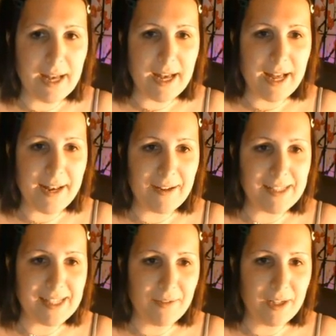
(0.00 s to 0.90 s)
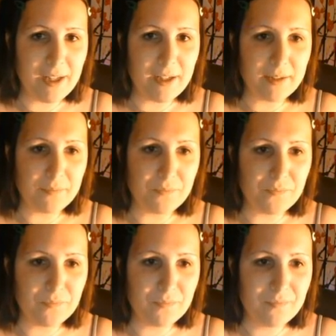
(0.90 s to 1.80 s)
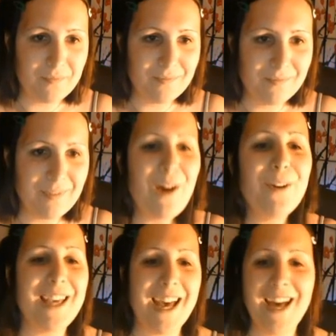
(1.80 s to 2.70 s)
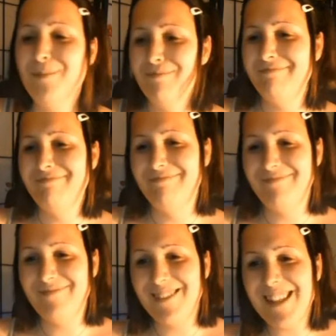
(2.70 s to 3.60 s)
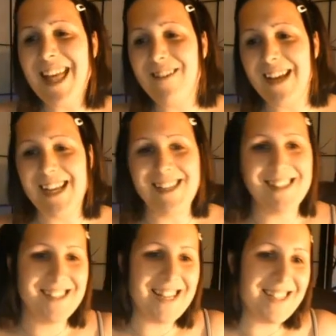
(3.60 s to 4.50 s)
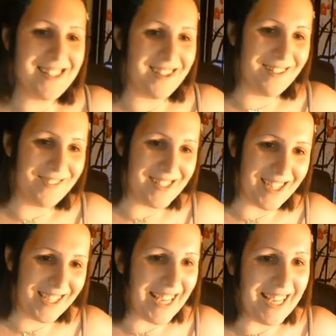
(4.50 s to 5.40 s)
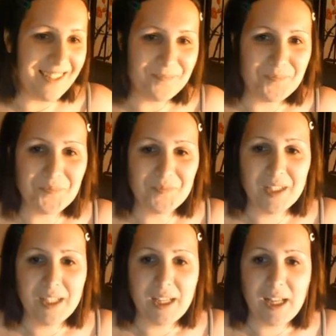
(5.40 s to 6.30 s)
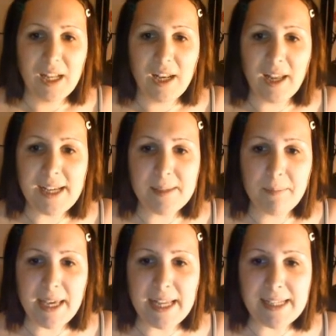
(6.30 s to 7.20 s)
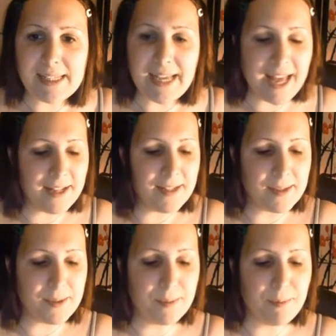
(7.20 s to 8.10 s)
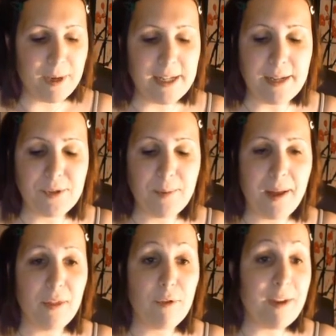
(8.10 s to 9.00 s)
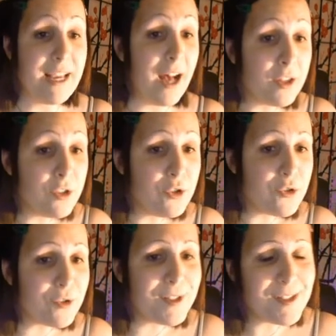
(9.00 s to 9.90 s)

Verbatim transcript: And now let's have a look. Oh yeah, there it is. There's our little ducky. Light's a bit intense. Bring it down to about 300.